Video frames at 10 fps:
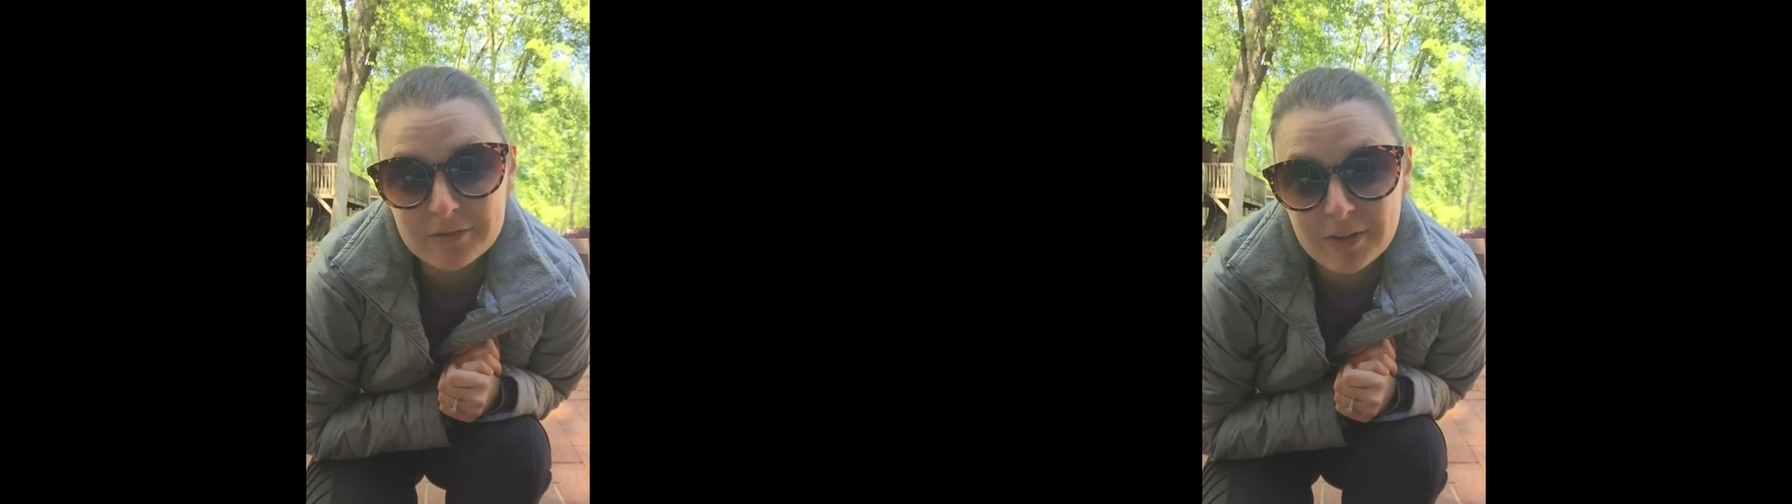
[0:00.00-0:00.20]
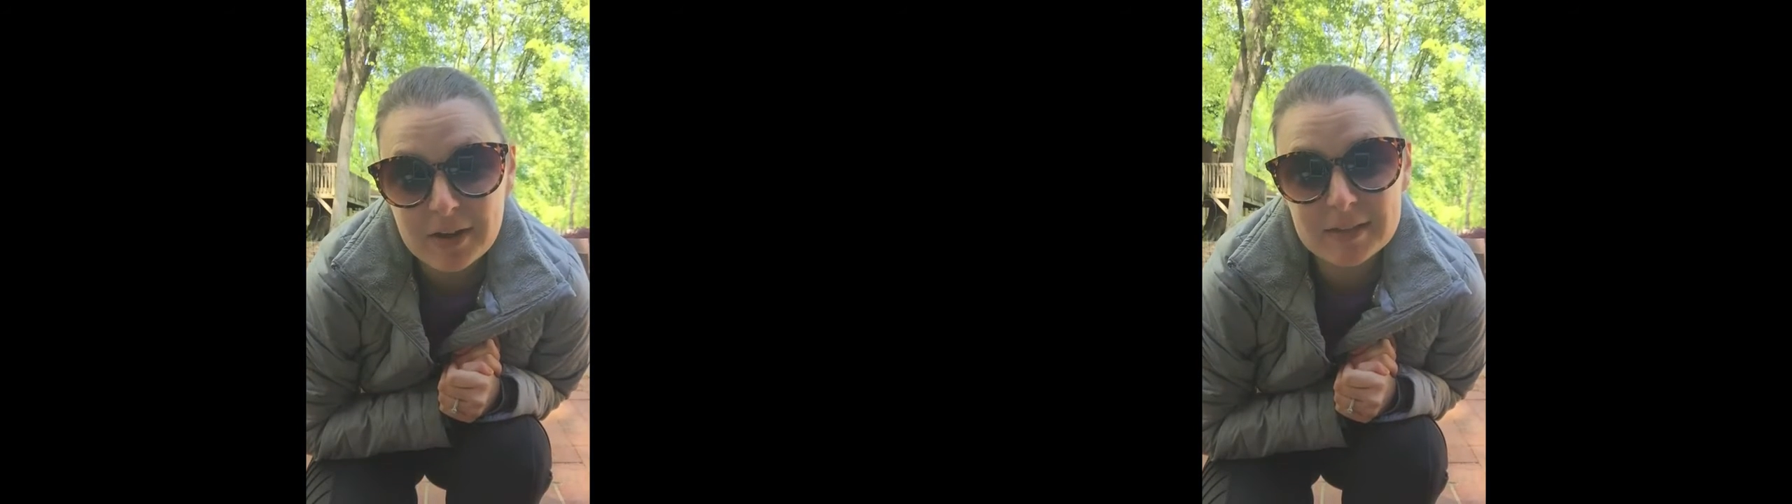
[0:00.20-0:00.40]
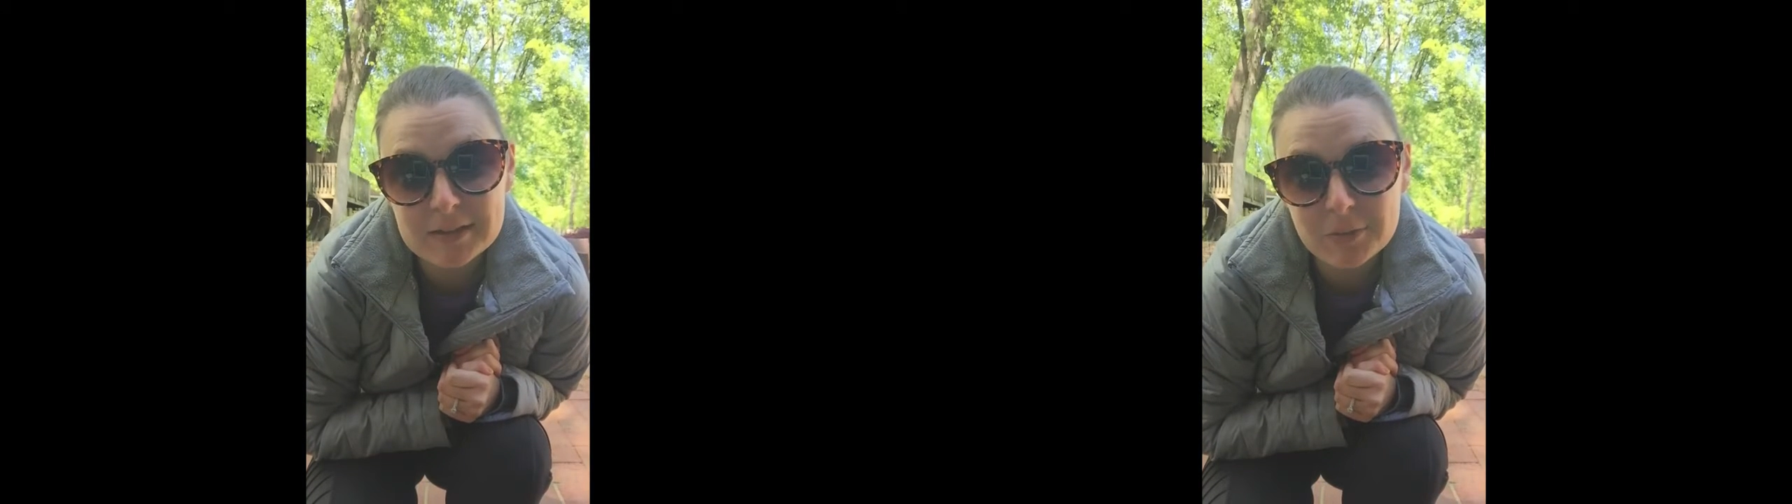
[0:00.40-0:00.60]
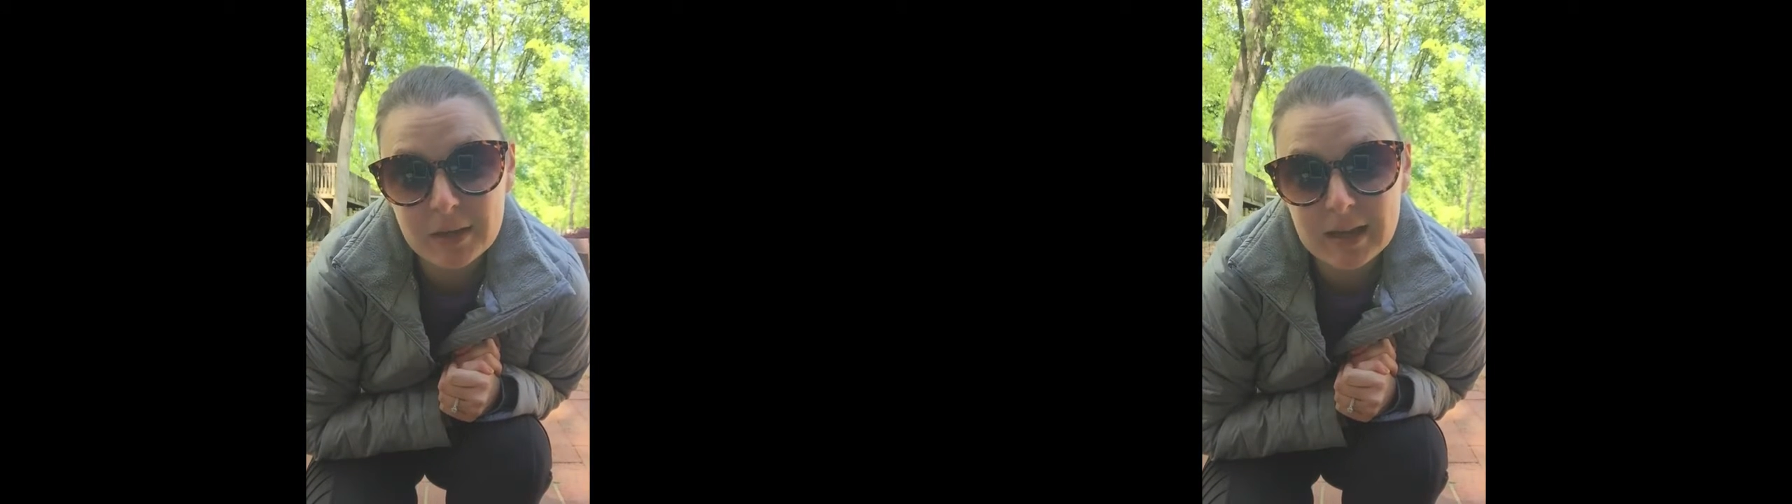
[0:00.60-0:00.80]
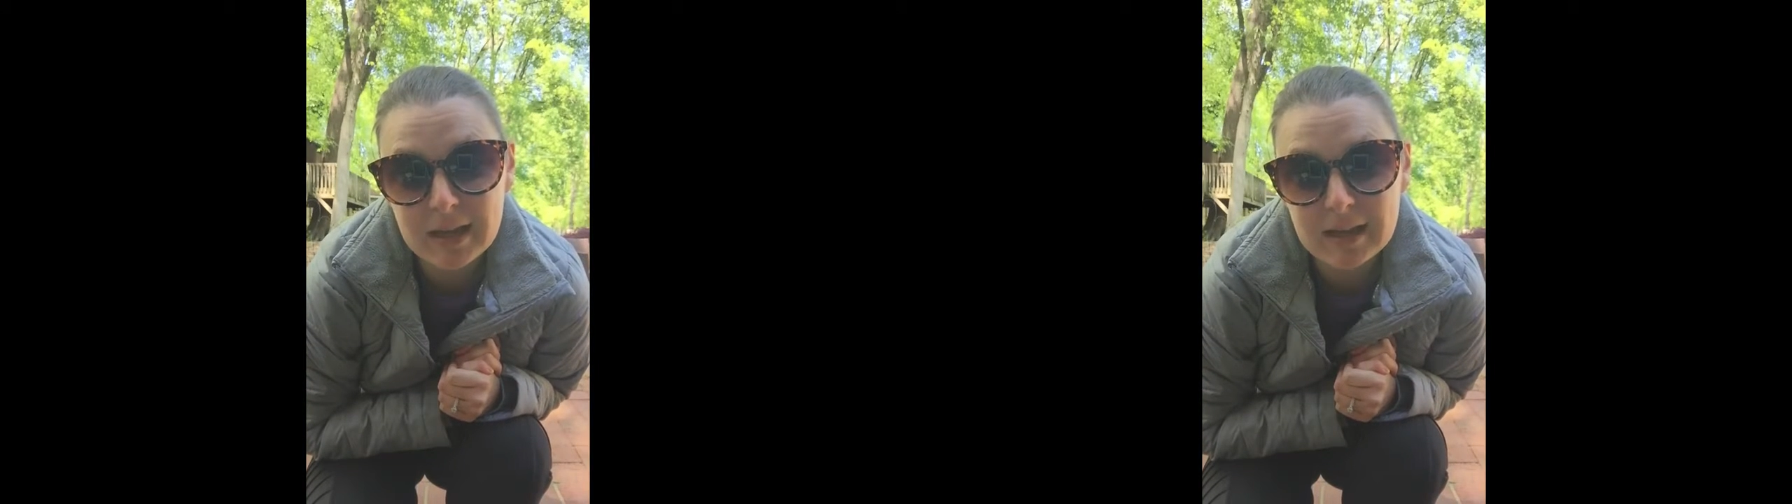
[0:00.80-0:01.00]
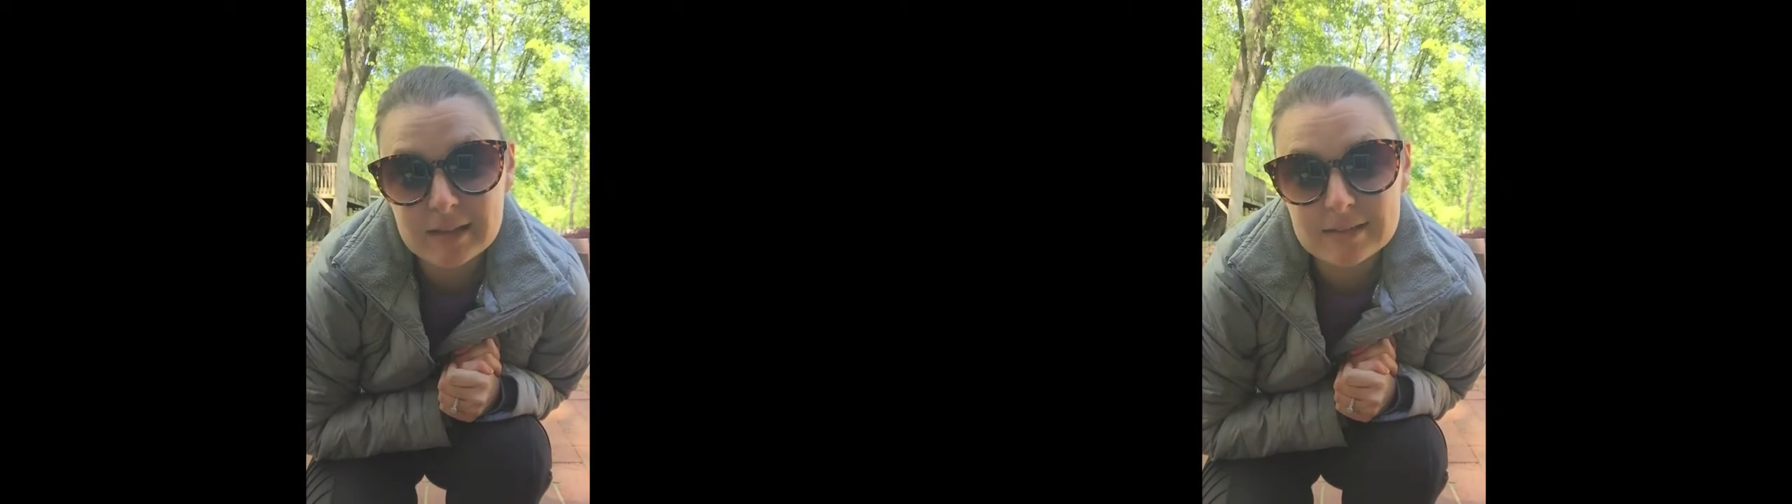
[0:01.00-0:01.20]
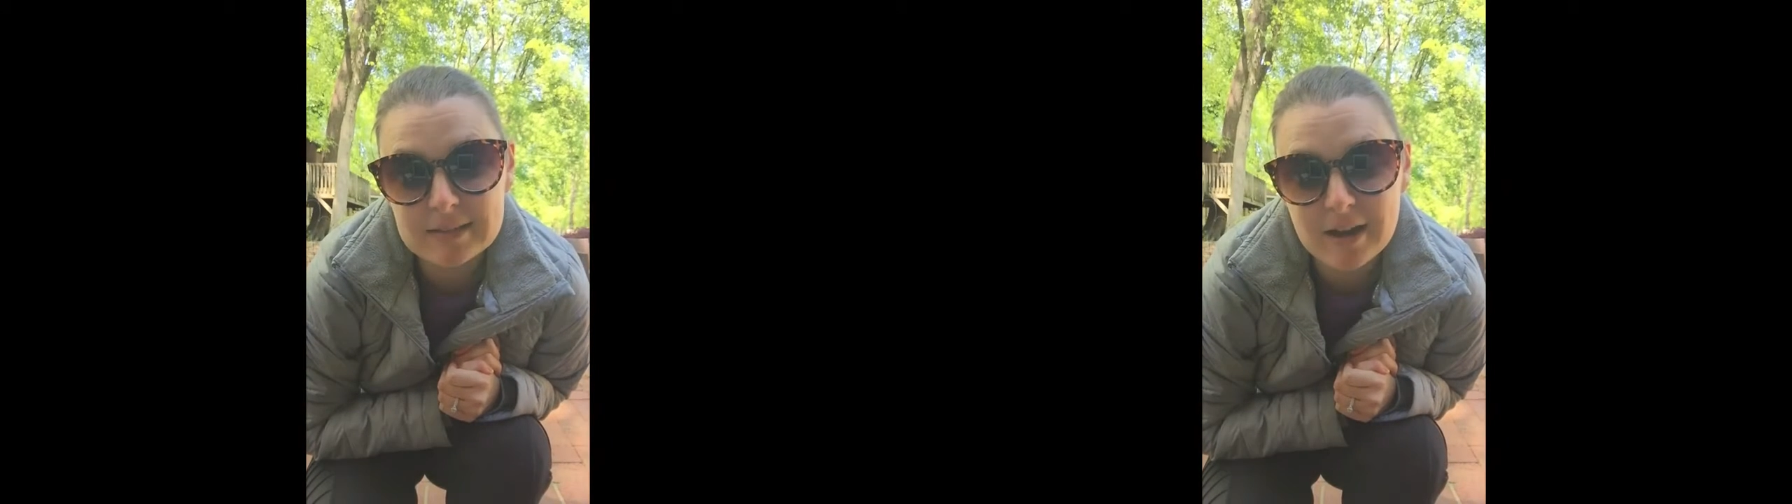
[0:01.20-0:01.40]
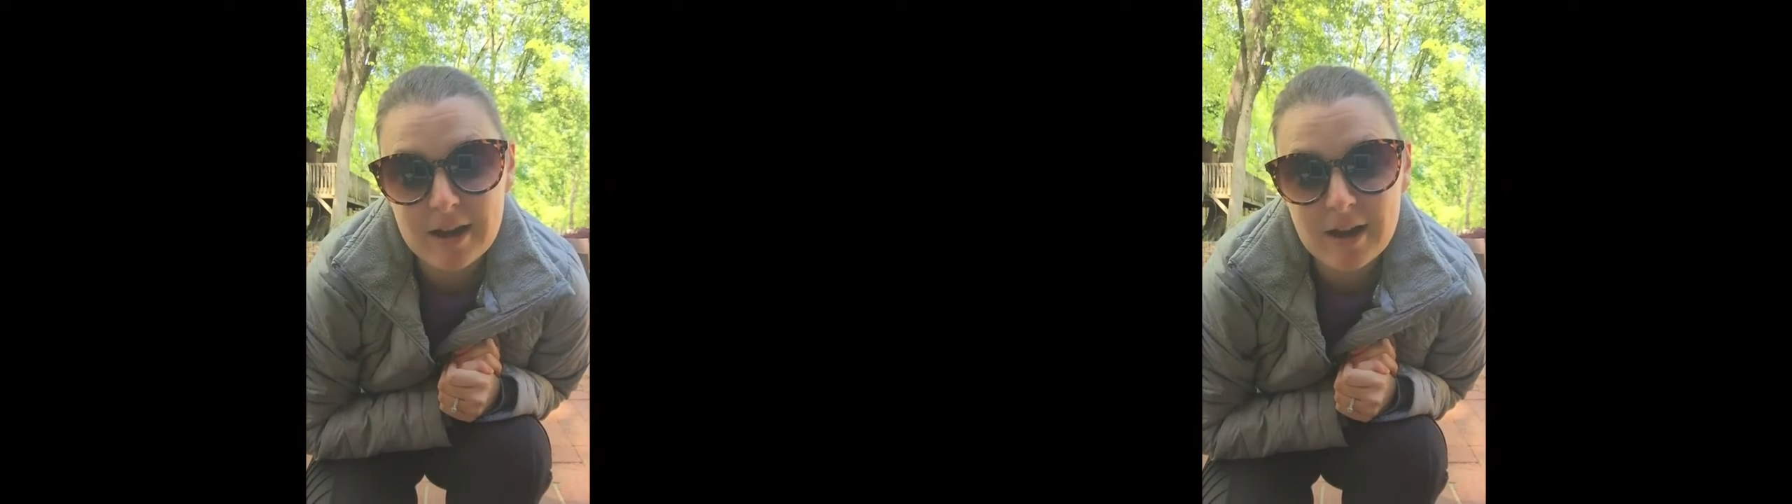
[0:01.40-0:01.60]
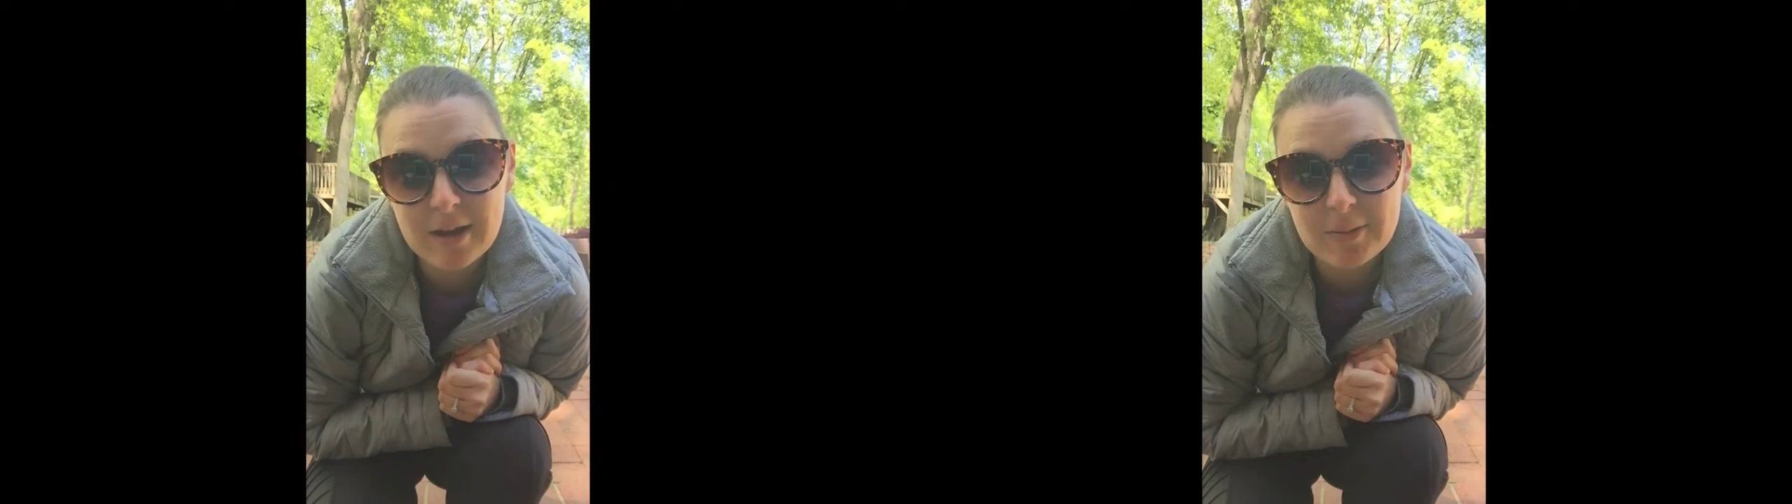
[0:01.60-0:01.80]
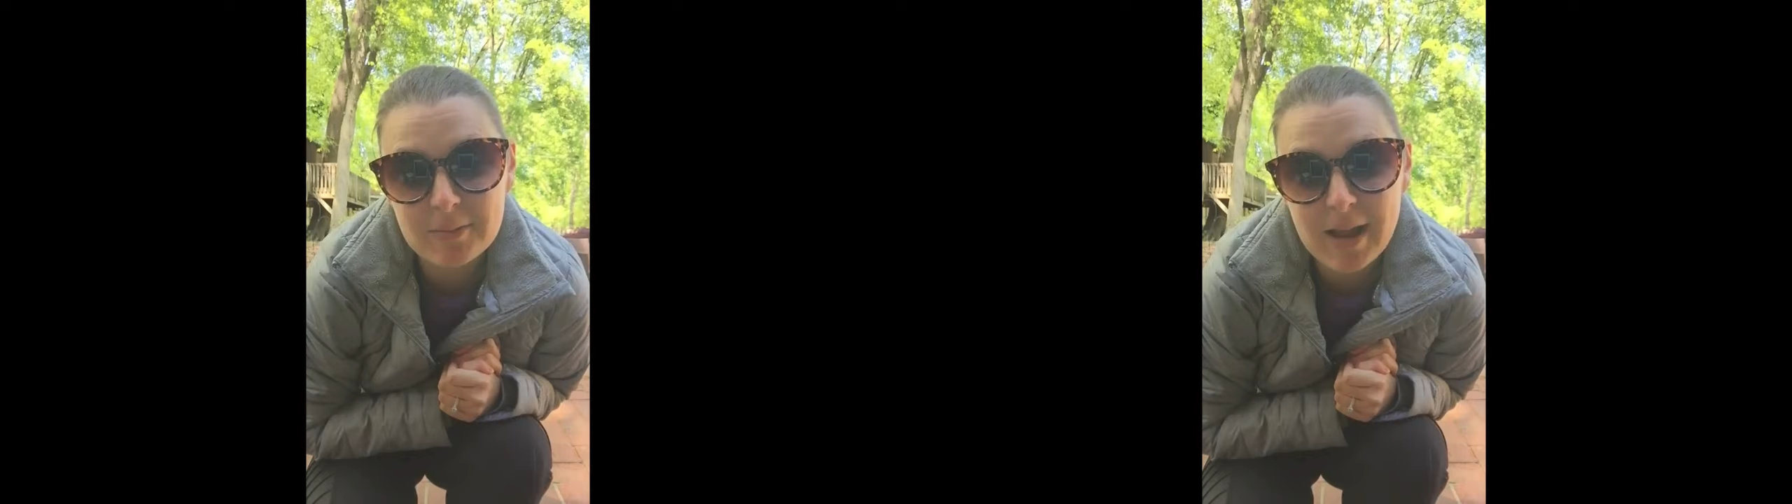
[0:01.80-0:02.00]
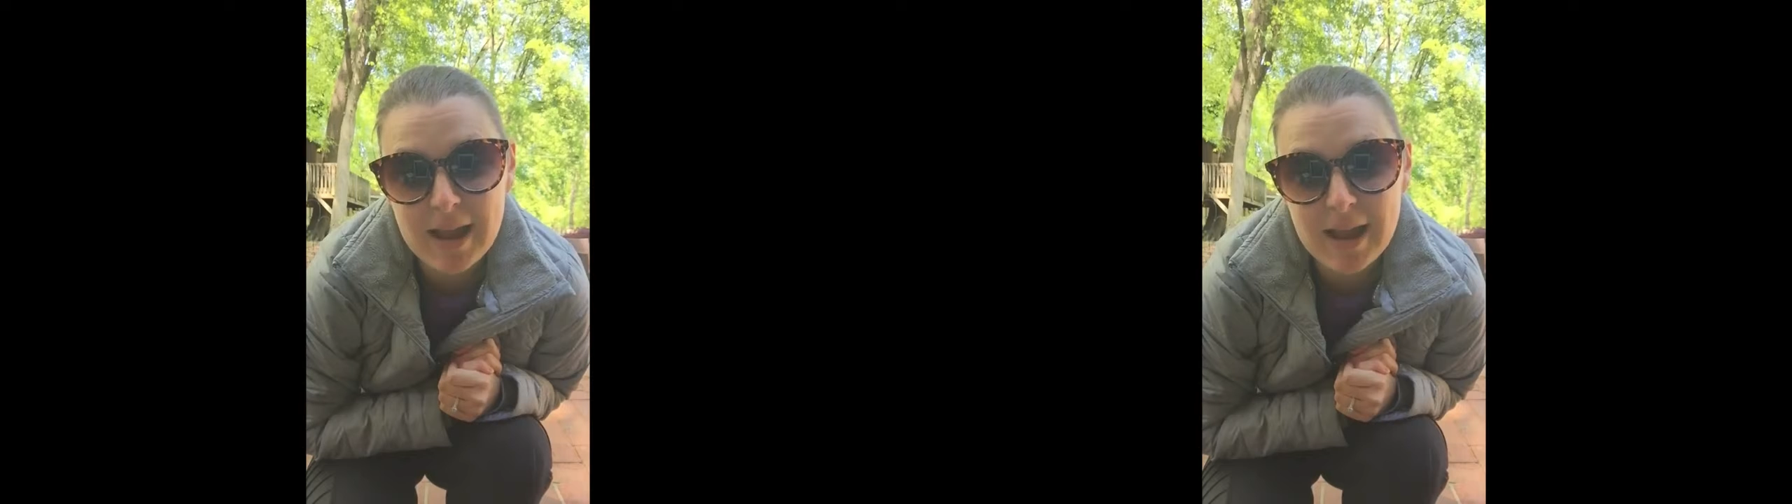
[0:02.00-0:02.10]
fun this weekend, um,